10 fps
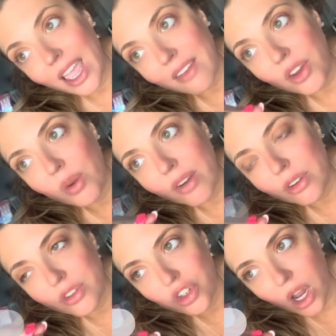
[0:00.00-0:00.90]
Have you
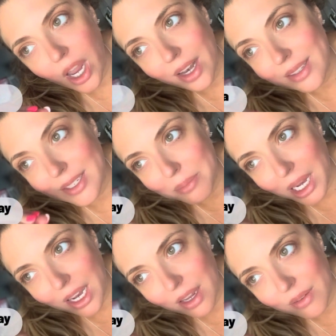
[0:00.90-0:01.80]
ever tried to
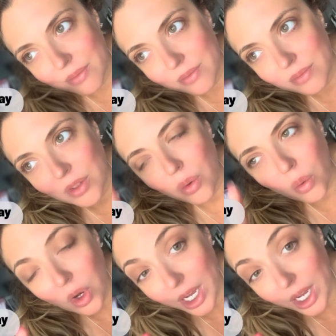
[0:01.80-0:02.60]
make or